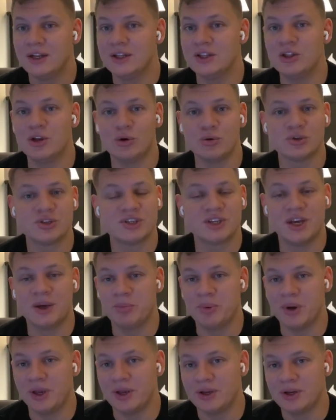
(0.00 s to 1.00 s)
no
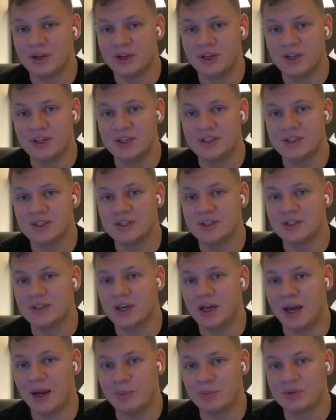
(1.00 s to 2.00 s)
skipping. He's
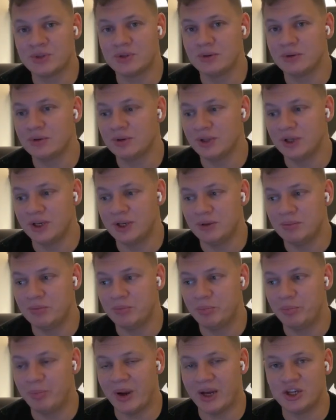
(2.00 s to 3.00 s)
in absolutely
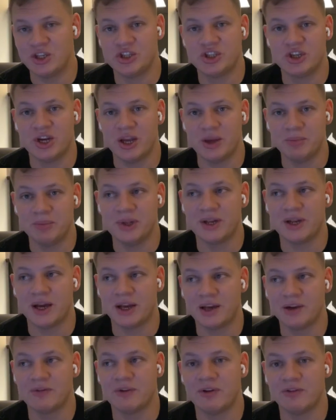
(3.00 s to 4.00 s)
best shape that
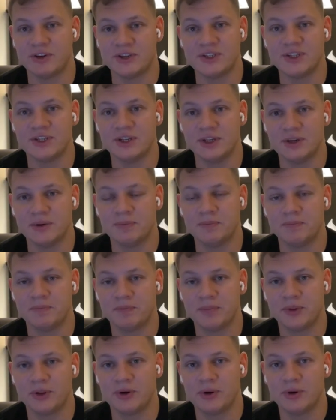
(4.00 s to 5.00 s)
I have ever seen him,
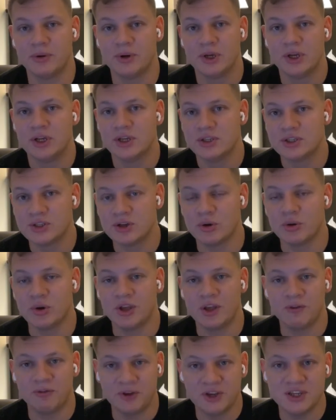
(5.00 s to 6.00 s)
you know. So
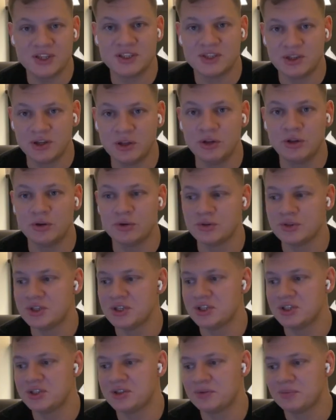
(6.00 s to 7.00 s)
if he still
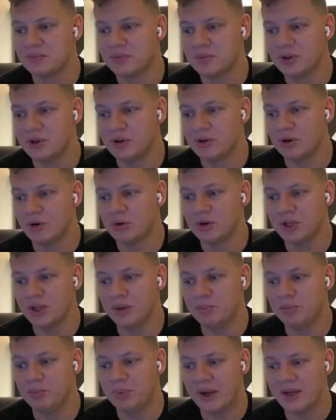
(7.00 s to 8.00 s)
loses, you know,
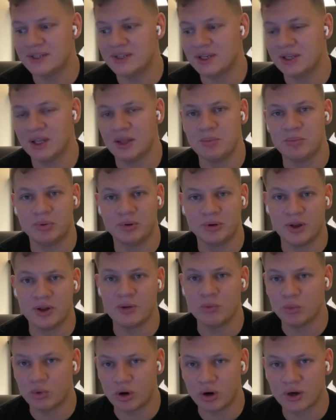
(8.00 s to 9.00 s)
he basically put
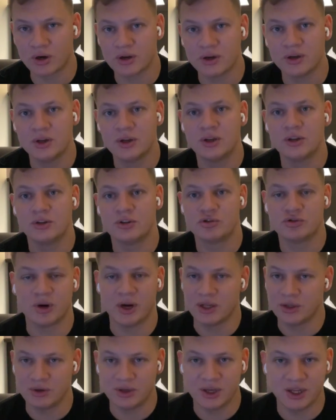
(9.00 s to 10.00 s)
in work,
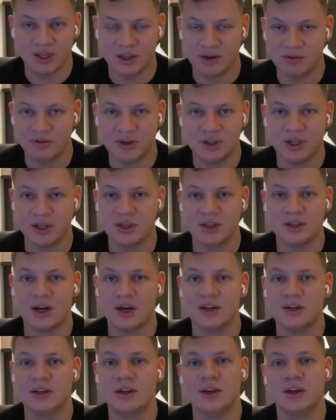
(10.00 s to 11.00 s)
tried to get everything
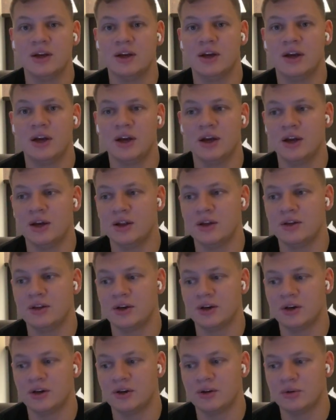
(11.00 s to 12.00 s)
done, and
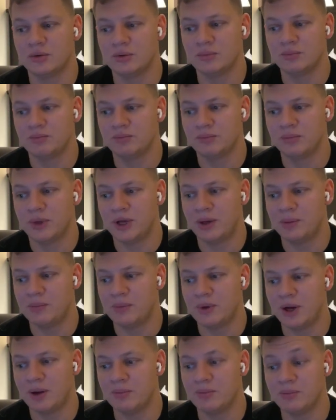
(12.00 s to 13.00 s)
uh,
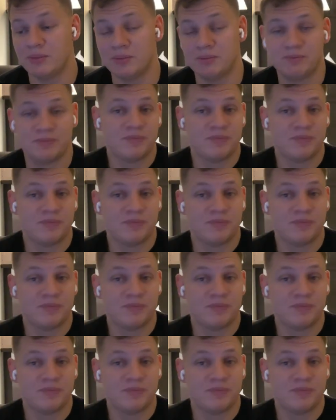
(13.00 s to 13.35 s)
I'm I'm